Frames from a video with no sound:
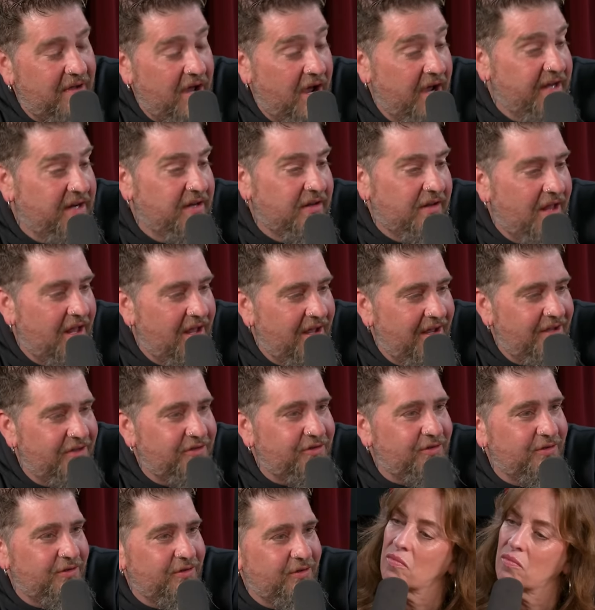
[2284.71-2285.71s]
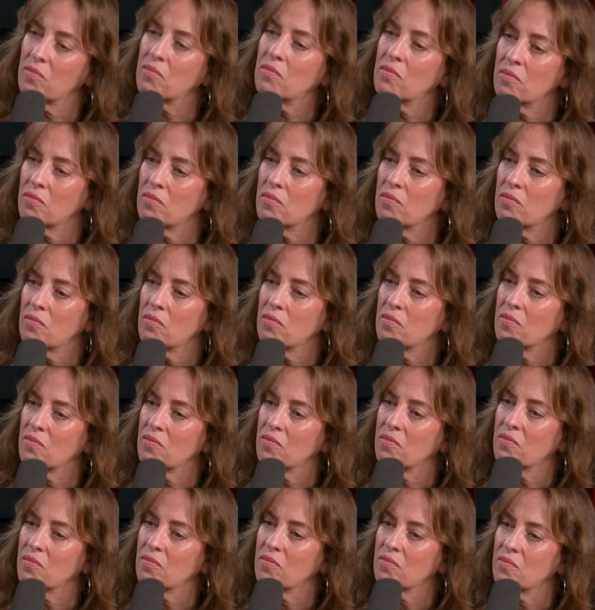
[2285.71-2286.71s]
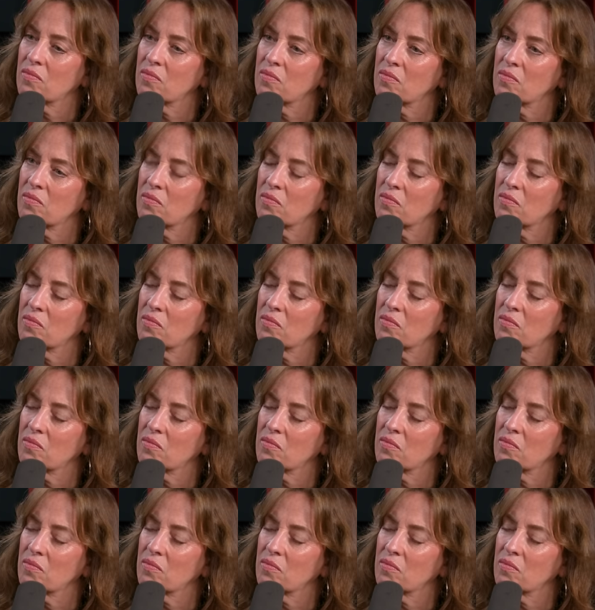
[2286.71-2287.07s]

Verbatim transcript: idolize or, or, mm -hmm. or think is like